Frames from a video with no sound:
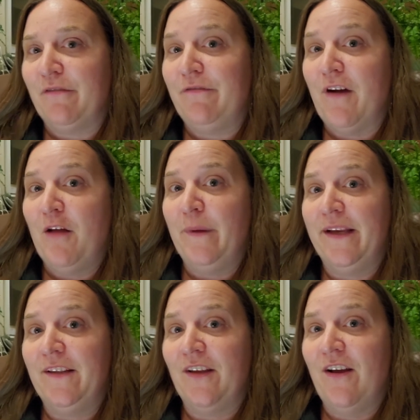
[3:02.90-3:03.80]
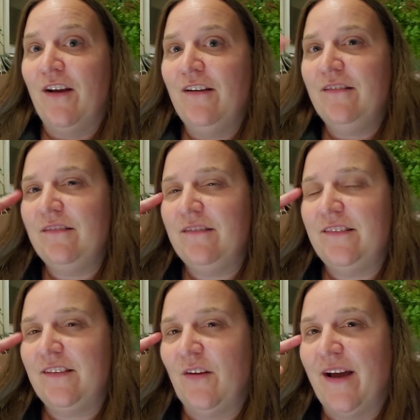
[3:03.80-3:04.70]
following along,
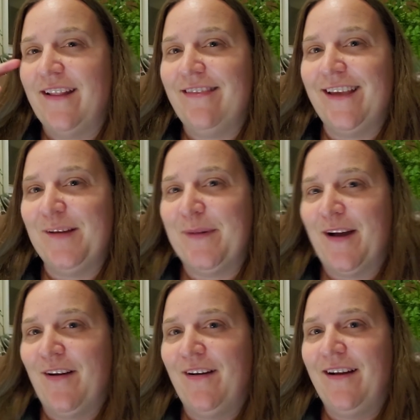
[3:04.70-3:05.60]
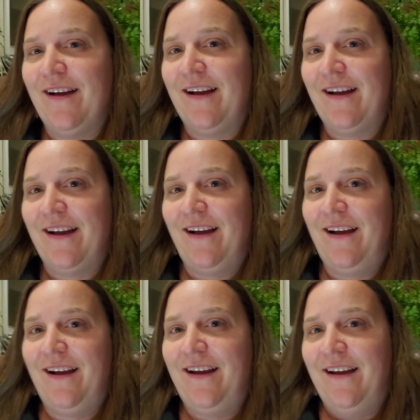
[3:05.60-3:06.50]
go ahead and think about
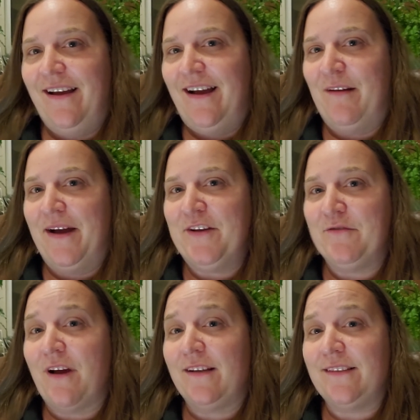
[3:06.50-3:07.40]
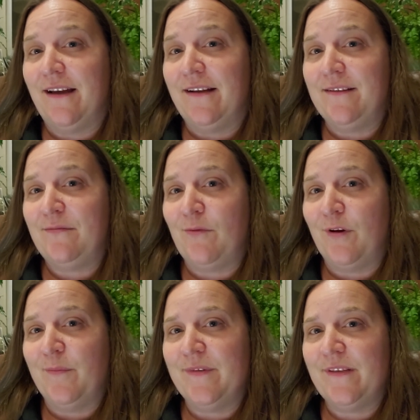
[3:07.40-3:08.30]
how hydroxide is
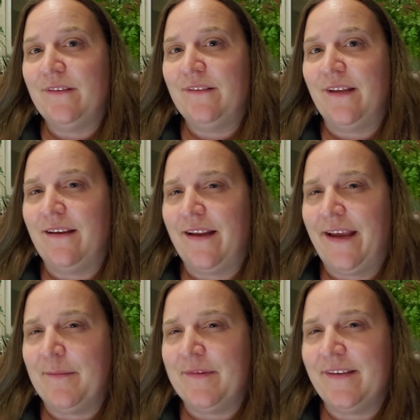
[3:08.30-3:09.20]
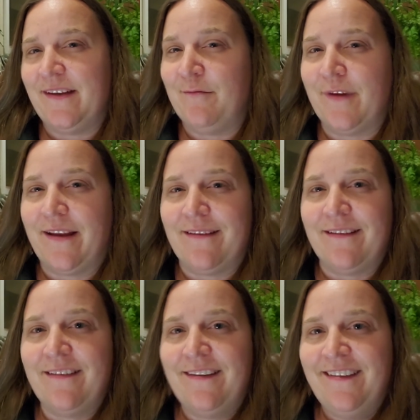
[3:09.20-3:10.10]
formed and named and
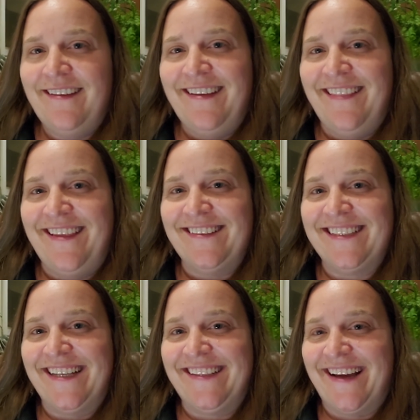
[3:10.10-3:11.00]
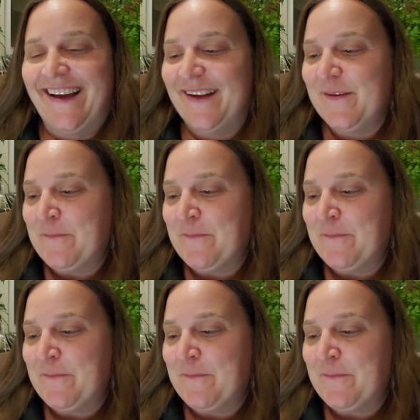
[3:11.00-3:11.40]
written, things like that.